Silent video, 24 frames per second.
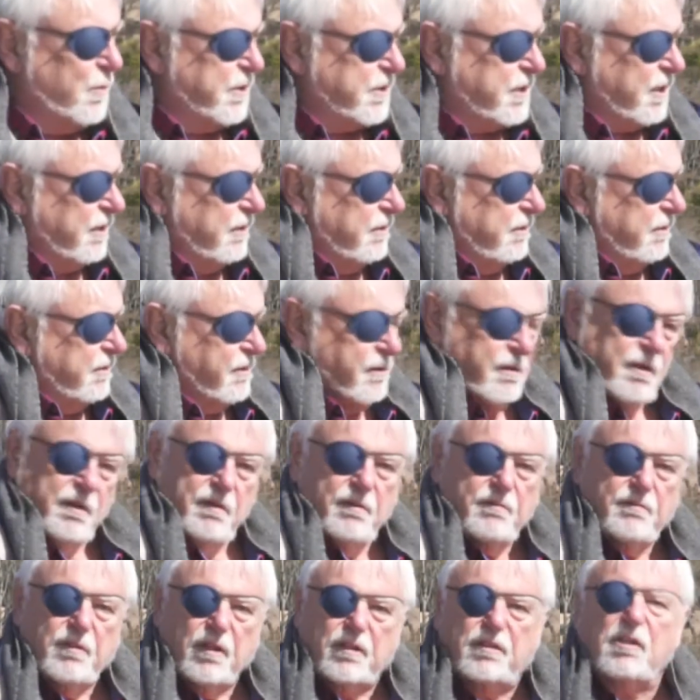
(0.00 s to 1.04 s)
with the
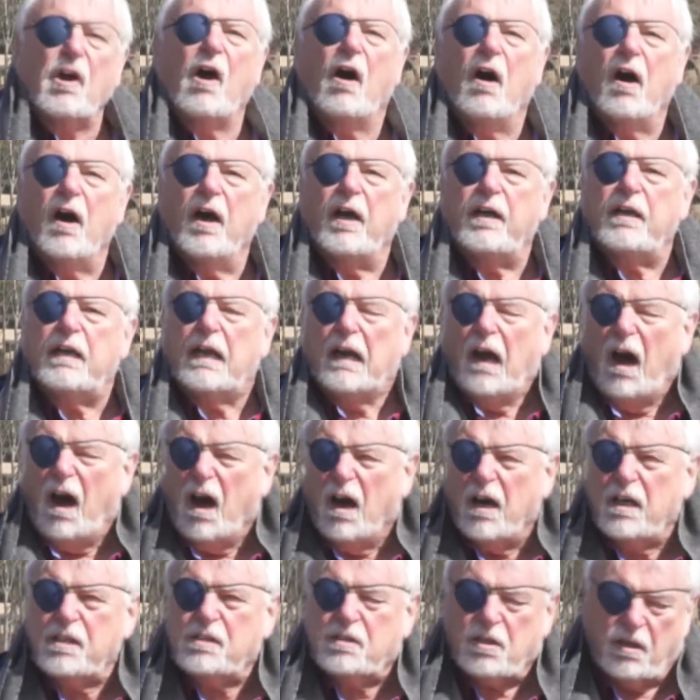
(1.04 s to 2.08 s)
tide,
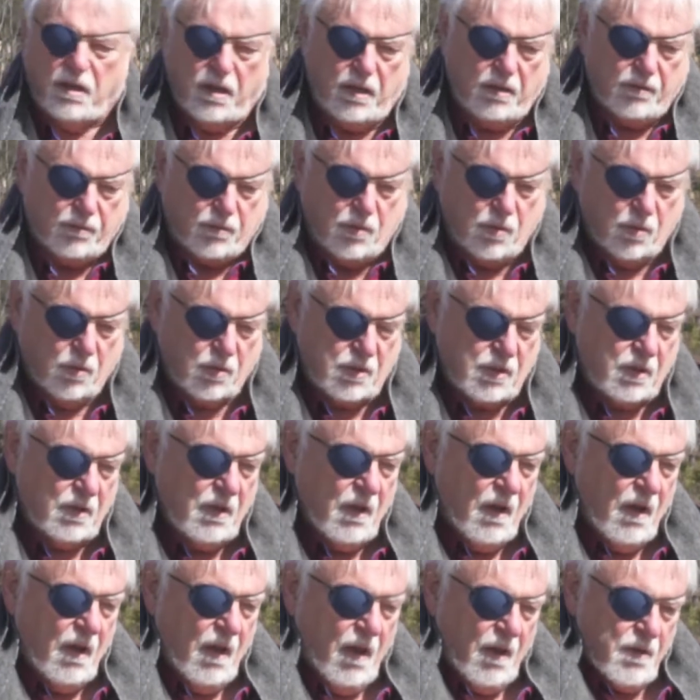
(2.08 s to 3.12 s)
high tide, of course.
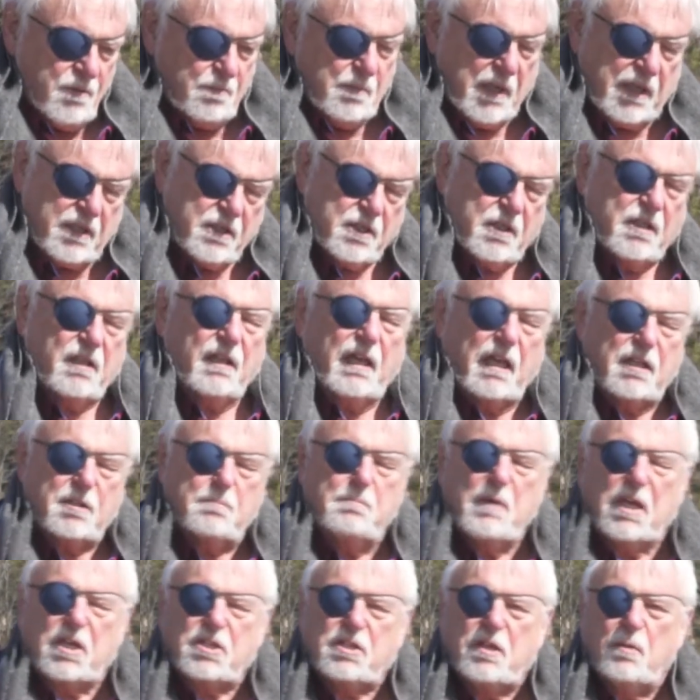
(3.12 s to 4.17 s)
Gets
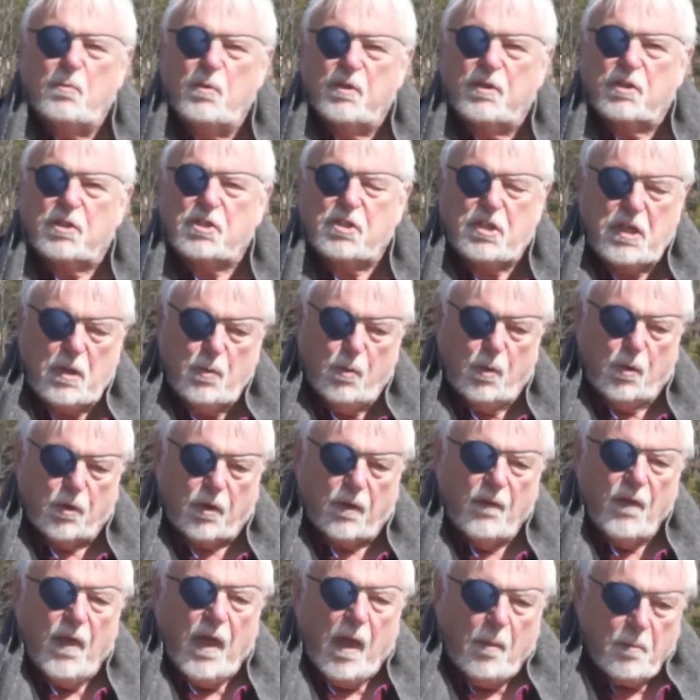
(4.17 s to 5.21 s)
mixed in with the
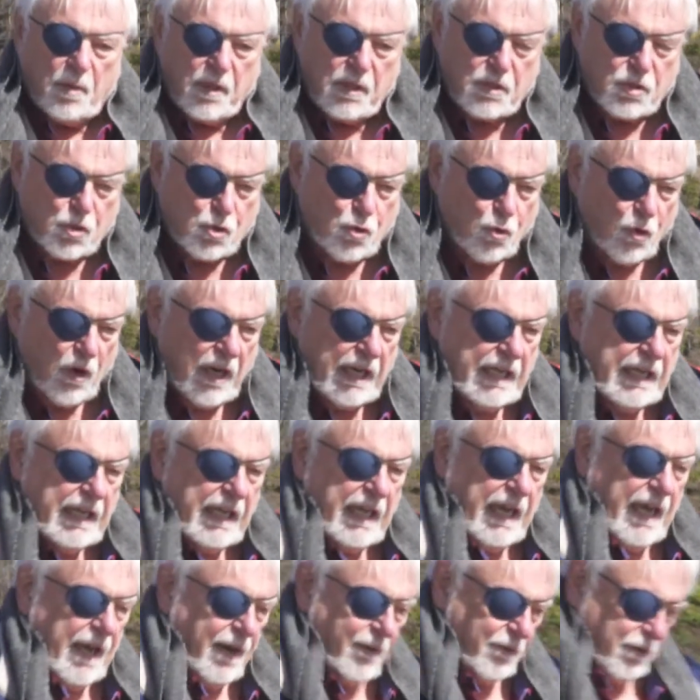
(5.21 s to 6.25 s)
seawater, but it's
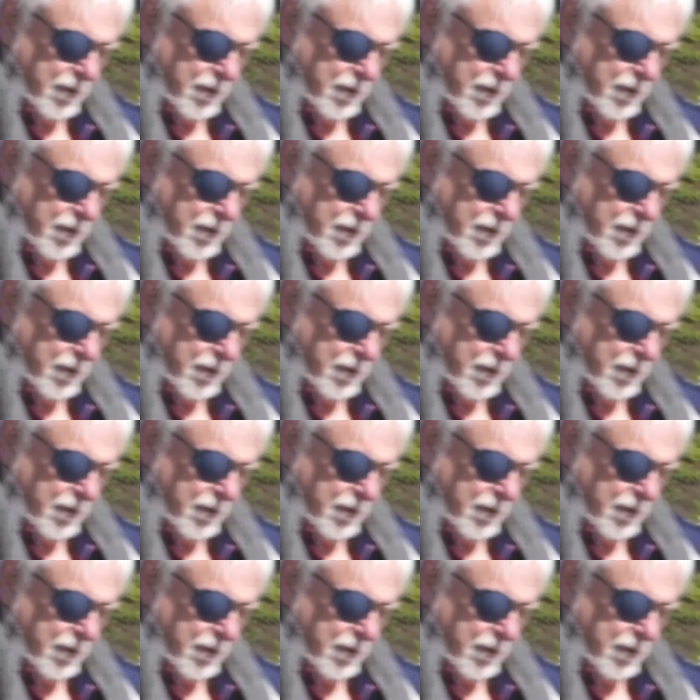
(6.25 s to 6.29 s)
draining out